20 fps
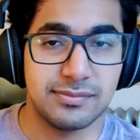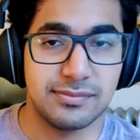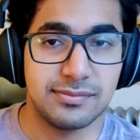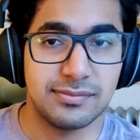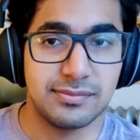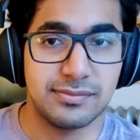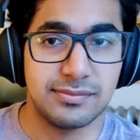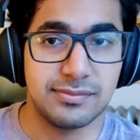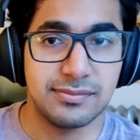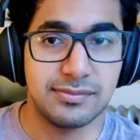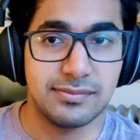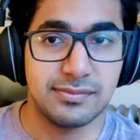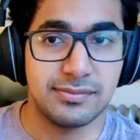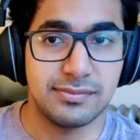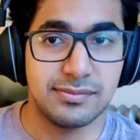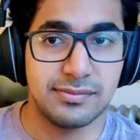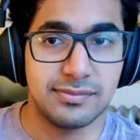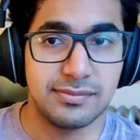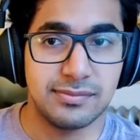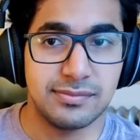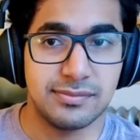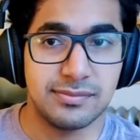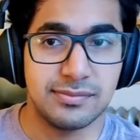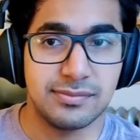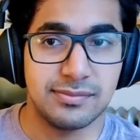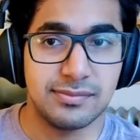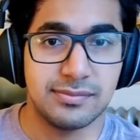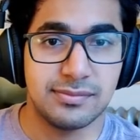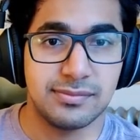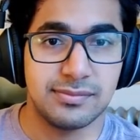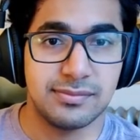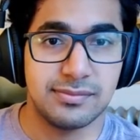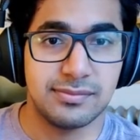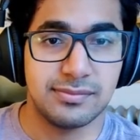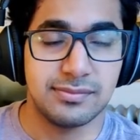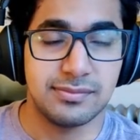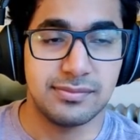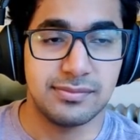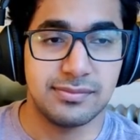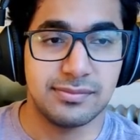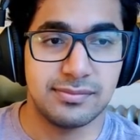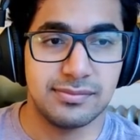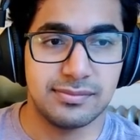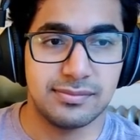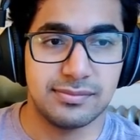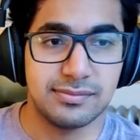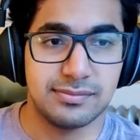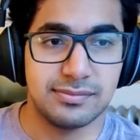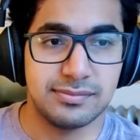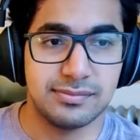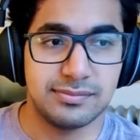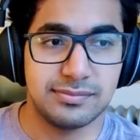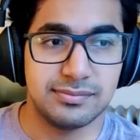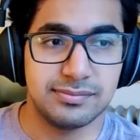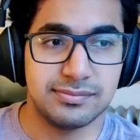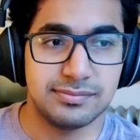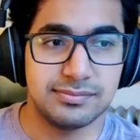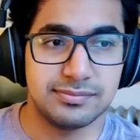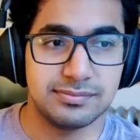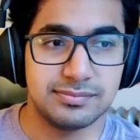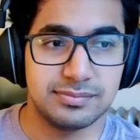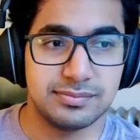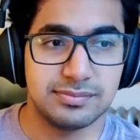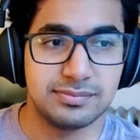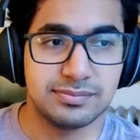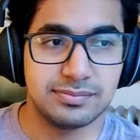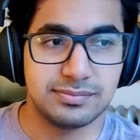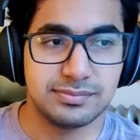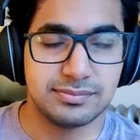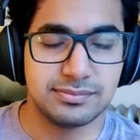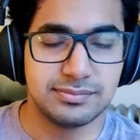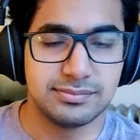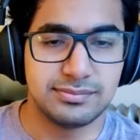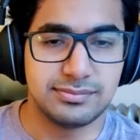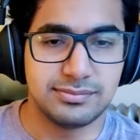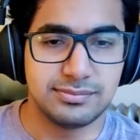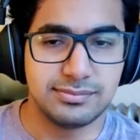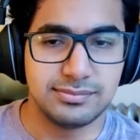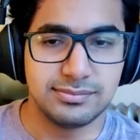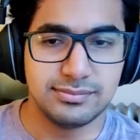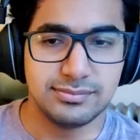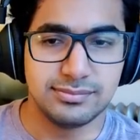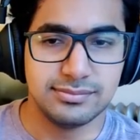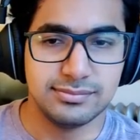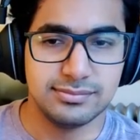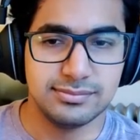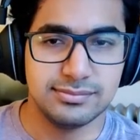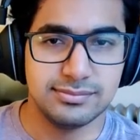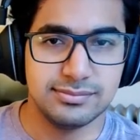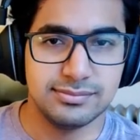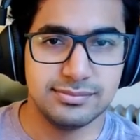The person shown says nothing.